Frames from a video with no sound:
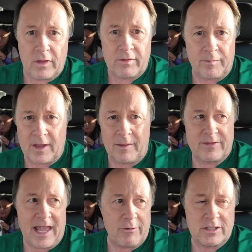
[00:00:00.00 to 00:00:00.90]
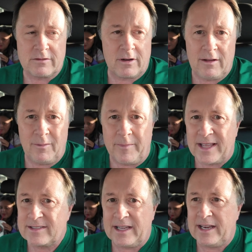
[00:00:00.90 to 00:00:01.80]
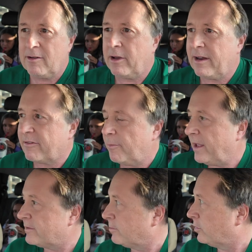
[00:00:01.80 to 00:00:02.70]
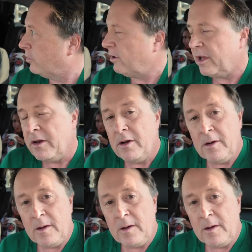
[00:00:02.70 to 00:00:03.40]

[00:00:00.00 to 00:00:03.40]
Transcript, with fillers: sometimes sandwiches are a little messy anyway. That makes them good.